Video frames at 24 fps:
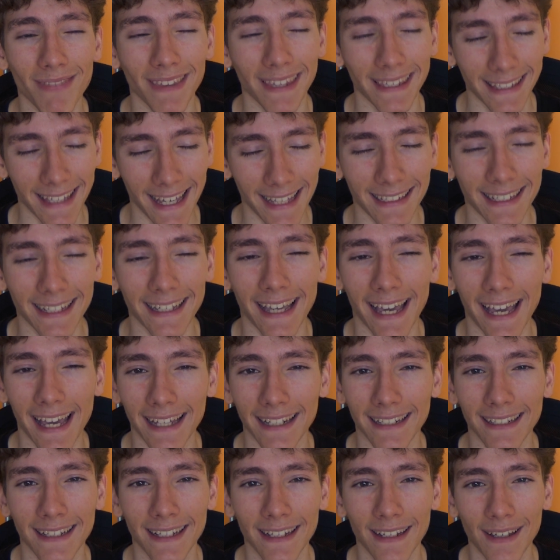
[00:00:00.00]
yet
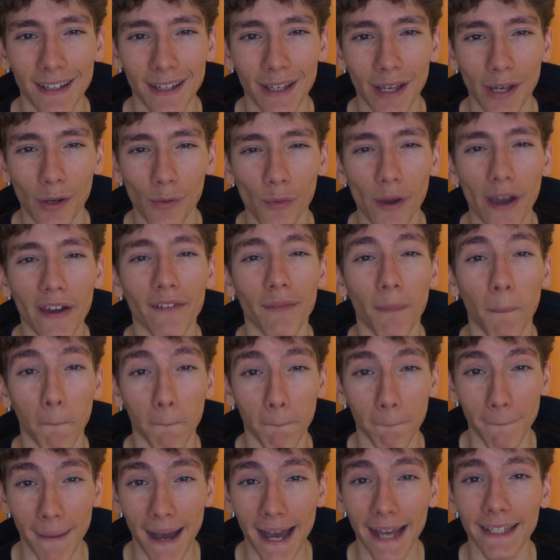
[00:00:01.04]
again, we have
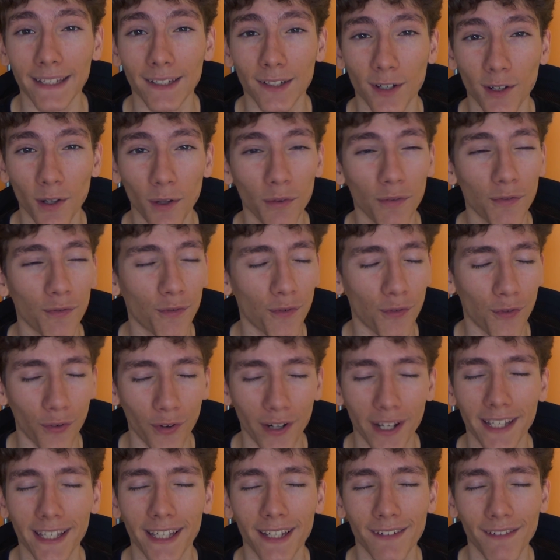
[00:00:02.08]
Michael
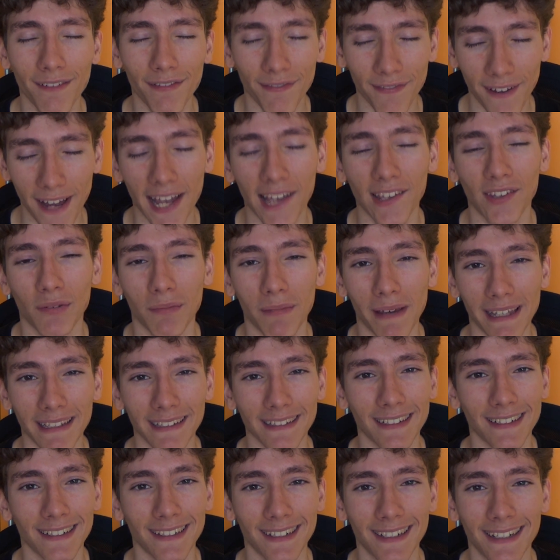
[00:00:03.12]
freaking
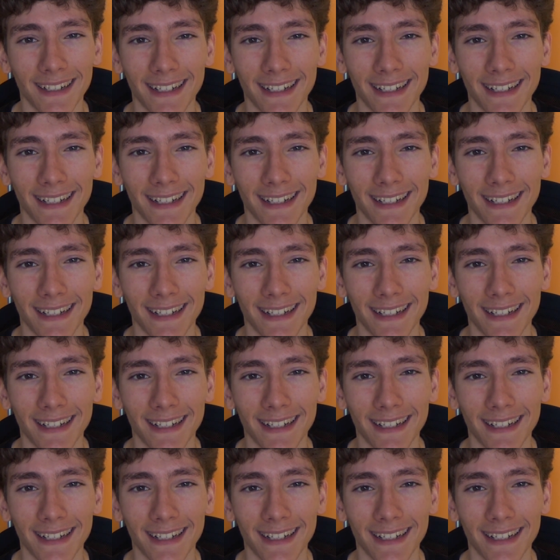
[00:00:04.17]
Fassbender.